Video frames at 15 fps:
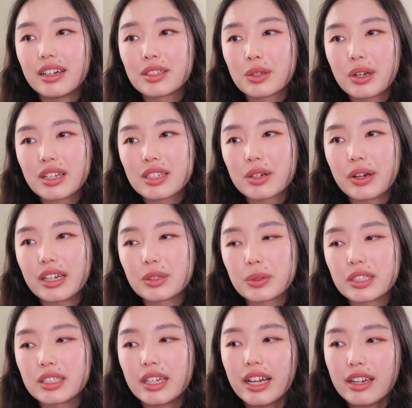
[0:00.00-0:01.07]
As soon as the
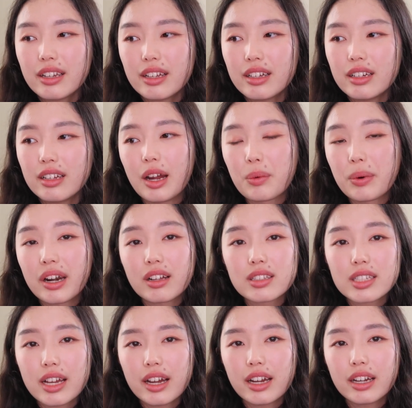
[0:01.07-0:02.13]
graduation ended, I went
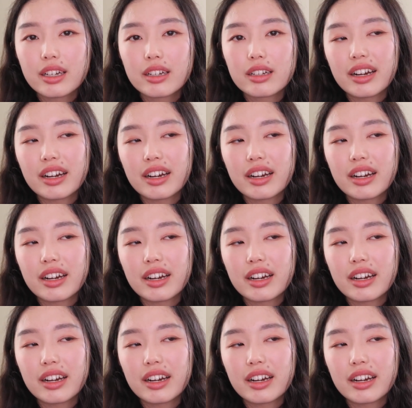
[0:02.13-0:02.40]
outside.